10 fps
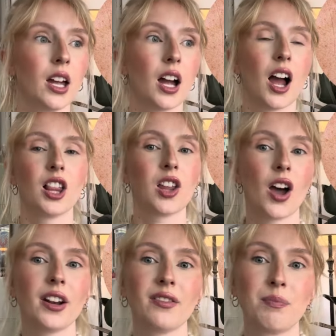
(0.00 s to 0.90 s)
a
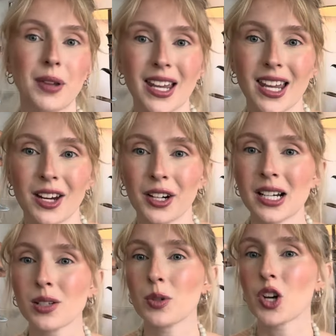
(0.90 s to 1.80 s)
lot of big
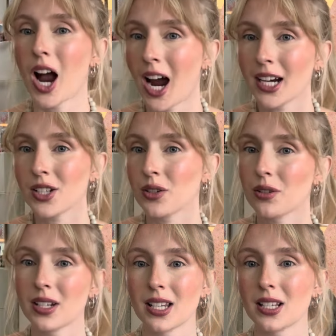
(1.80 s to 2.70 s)
earrings, which I do
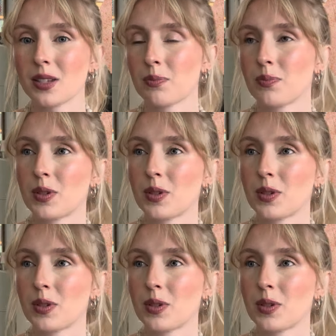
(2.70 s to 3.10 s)
because that's